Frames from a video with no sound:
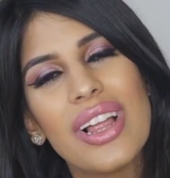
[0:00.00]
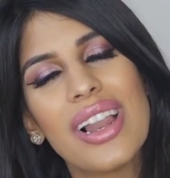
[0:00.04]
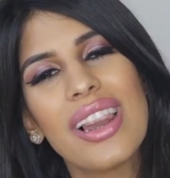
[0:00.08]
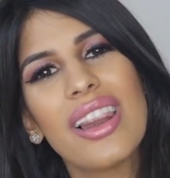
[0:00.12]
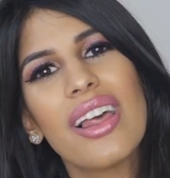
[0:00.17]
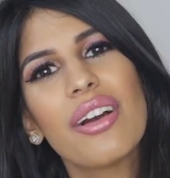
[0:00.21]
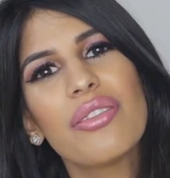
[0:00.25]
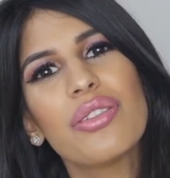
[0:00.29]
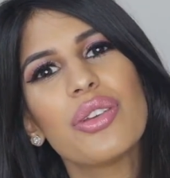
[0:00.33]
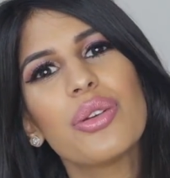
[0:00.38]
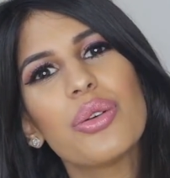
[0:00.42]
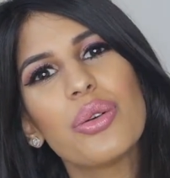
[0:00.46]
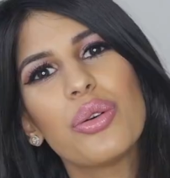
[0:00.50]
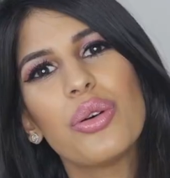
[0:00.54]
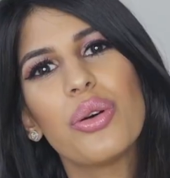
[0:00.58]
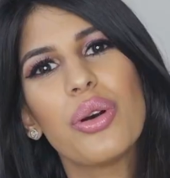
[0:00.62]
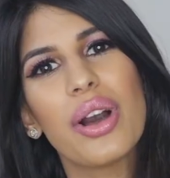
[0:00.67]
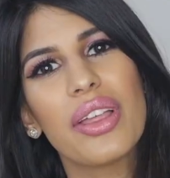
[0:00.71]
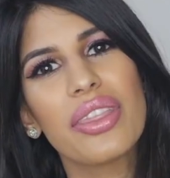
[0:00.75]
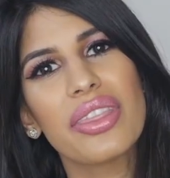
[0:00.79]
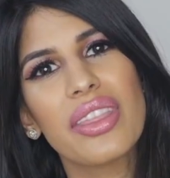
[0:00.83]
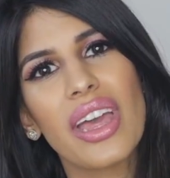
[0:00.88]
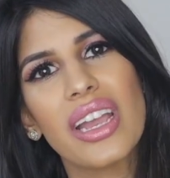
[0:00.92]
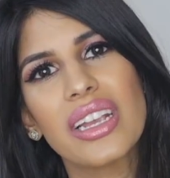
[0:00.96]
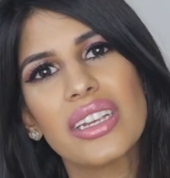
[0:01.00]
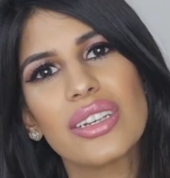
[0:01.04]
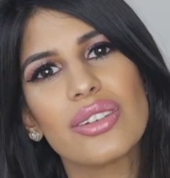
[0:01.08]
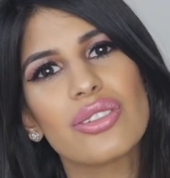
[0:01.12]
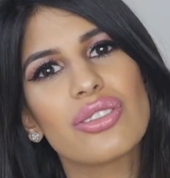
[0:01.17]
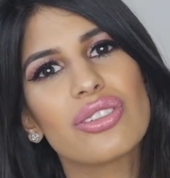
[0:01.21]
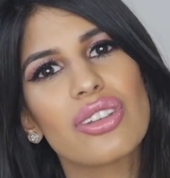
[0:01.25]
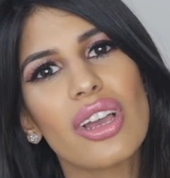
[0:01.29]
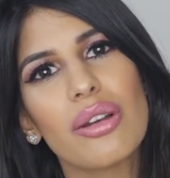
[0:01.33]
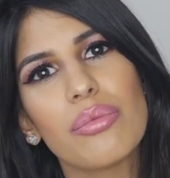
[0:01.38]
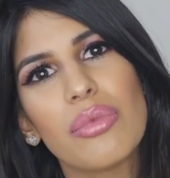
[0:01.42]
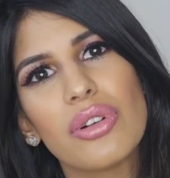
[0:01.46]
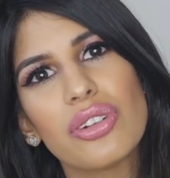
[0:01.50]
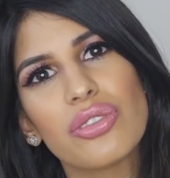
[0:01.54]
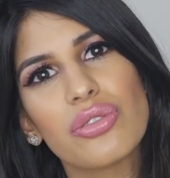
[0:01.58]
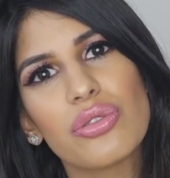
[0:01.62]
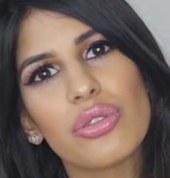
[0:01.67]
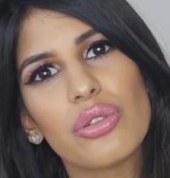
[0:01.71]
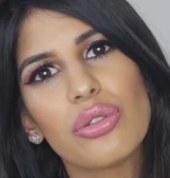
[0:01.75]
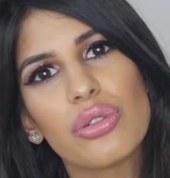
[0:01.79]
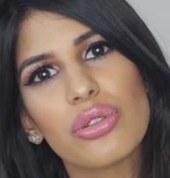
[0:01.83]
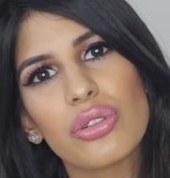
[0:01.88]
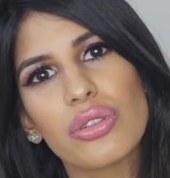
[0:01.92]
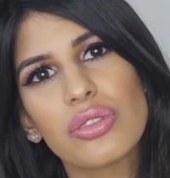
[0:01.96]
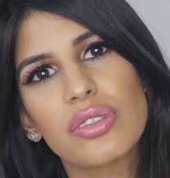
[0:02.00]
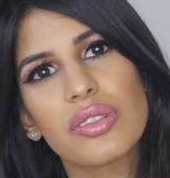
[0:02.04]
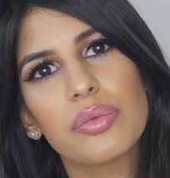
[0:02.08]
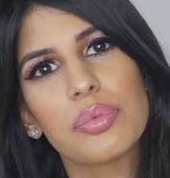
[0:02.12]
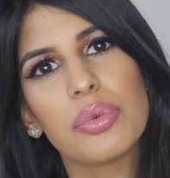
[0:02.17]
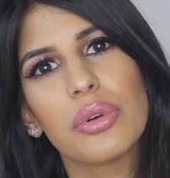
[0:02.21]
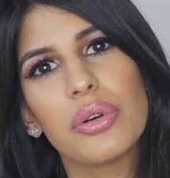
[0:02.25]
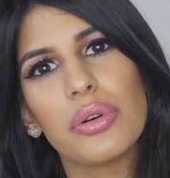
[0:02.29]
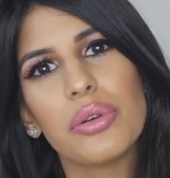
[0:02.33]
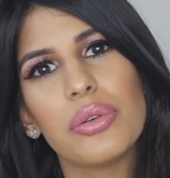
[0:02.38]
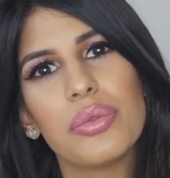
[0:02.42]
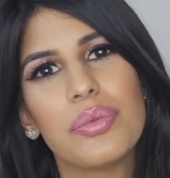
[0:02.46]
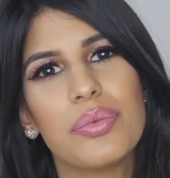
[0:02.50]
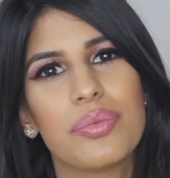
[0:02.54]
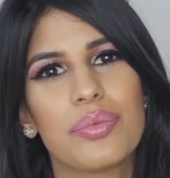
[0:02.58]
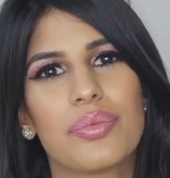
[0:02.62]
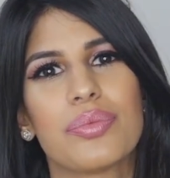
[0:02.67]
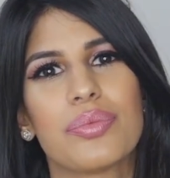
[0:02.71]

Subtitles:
Love you all, and thank you so much for all your support.